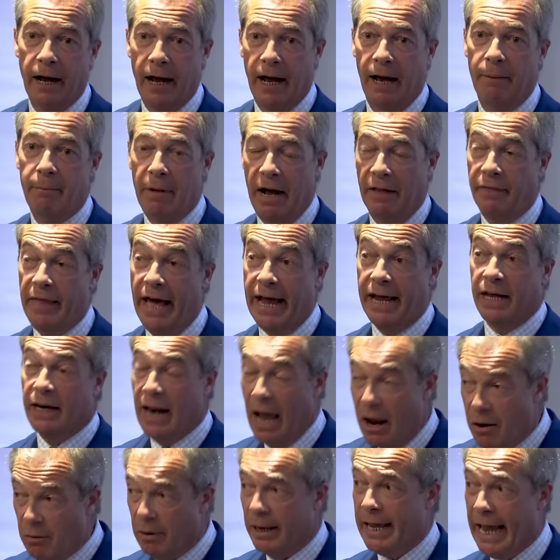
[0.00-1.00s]
Um, and that
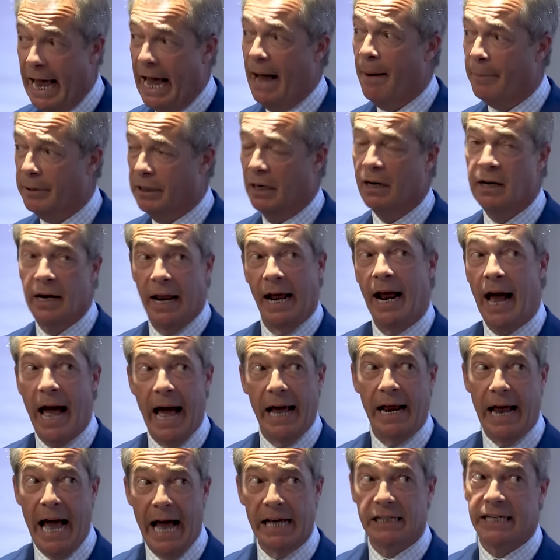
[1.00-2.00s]
can only happen
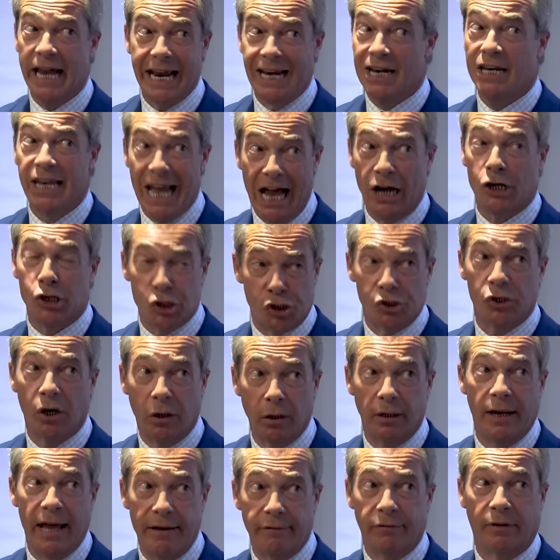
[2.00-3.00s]
at a
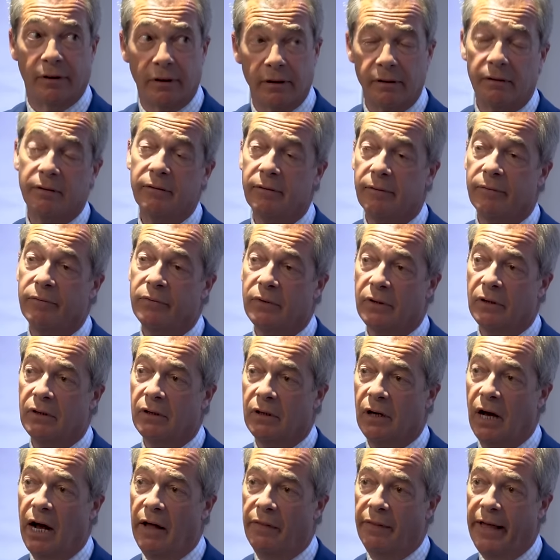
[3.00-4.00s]
national level.
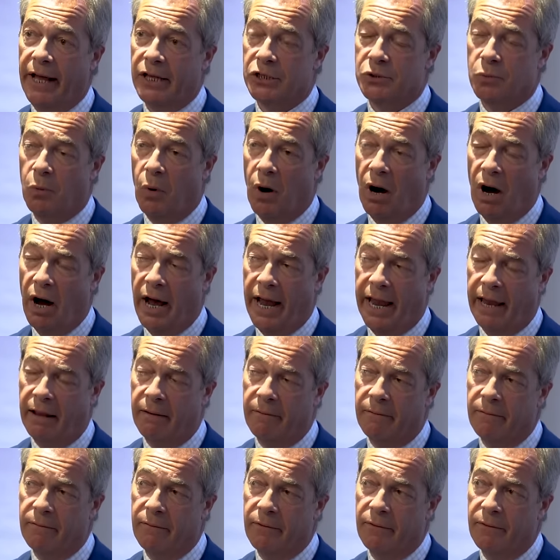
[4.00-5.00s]
And that's
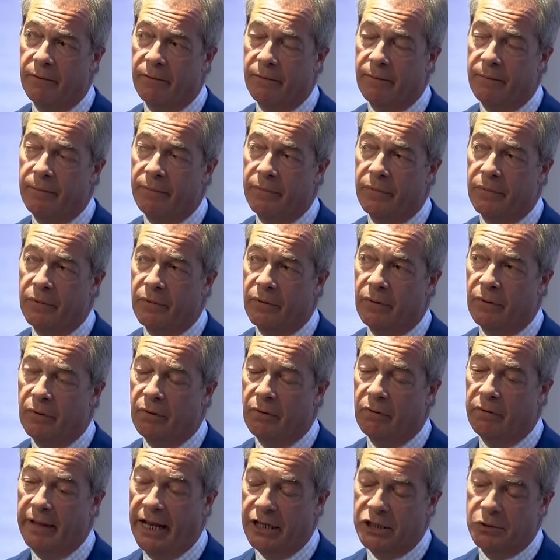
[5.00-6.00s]
why,
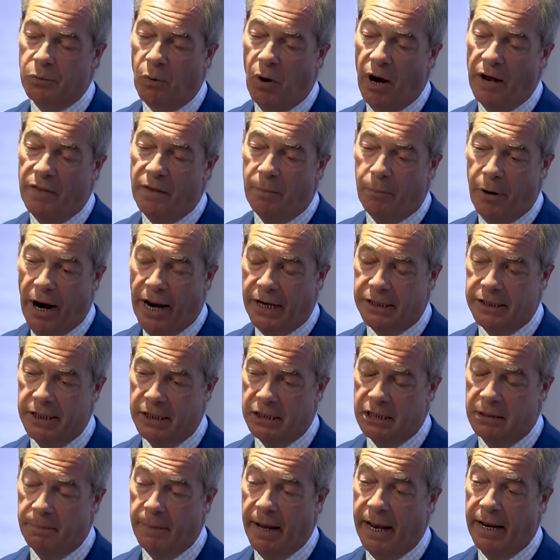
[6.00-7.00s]
that's why the
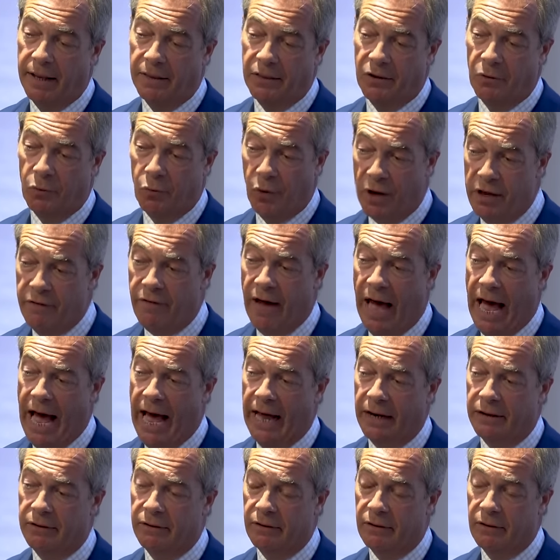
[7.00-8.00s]
Brexit debate that we've
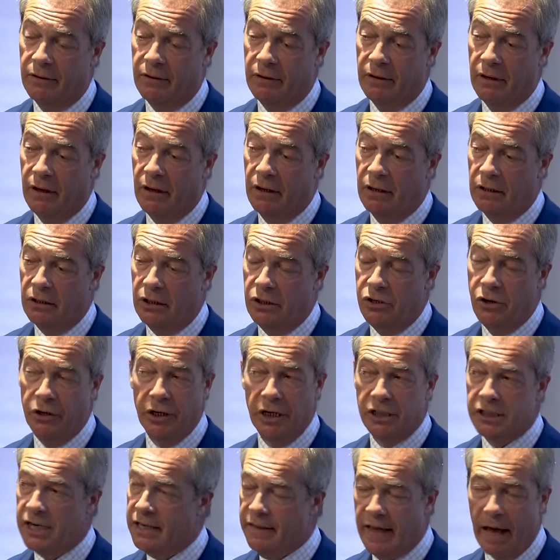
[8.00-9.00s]
had, you're
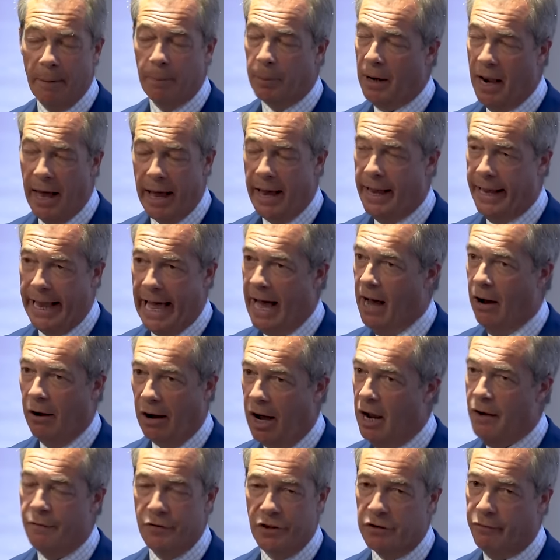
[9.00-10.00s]
going to see that playing
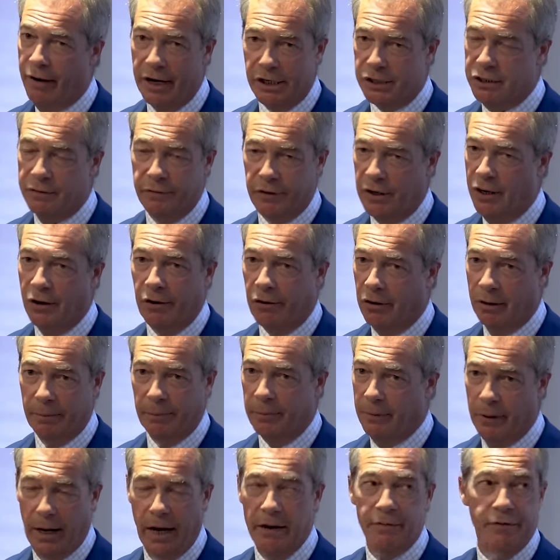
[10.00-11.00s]
out over the rest of
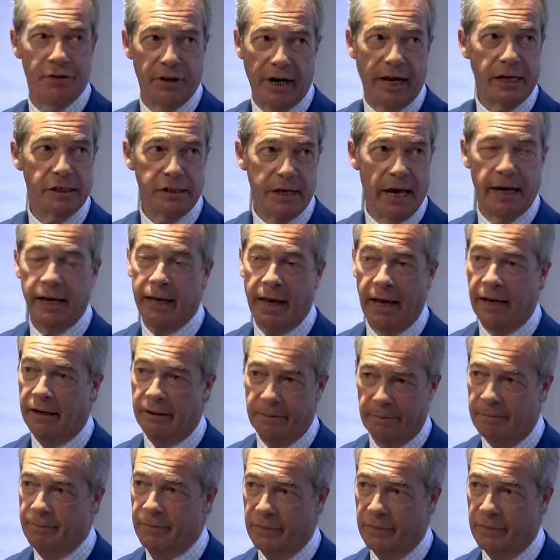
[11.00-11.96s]
Europe over the next decade.